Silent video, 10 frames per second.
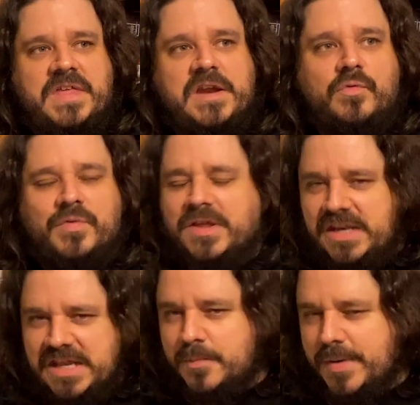don't really
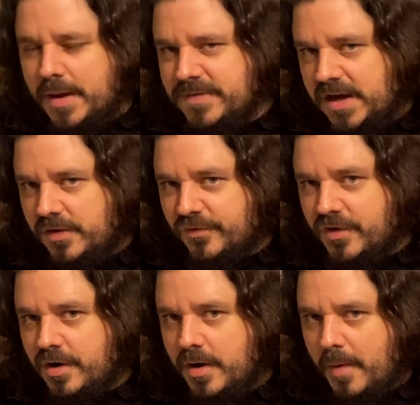need to be updated
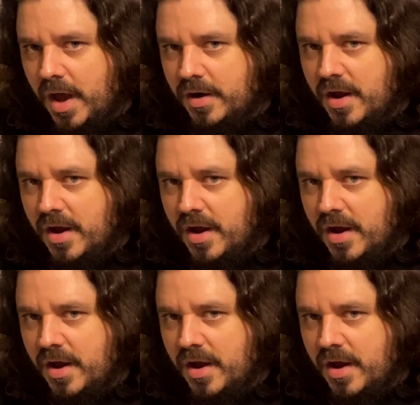for a modern